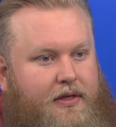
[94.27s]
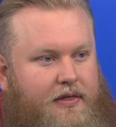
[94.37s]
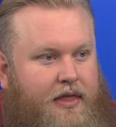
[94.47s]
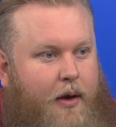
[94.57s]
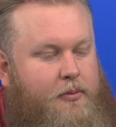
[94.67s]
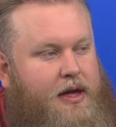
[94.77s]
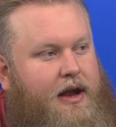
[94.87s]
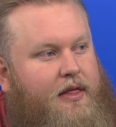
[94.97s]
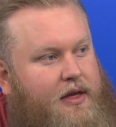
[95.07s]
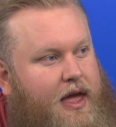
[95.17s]
that that would be
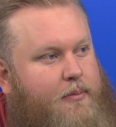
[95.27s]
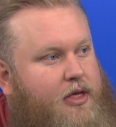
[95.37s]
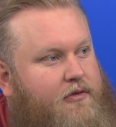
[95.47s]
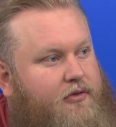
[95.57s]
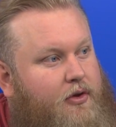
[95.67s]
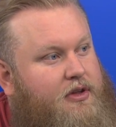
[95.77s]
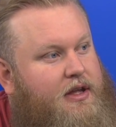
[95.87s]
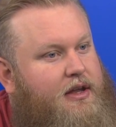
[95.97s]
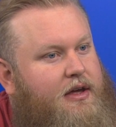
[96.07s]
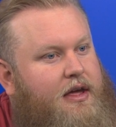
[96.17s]
kind of the game they
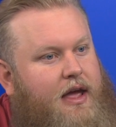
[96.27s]
folded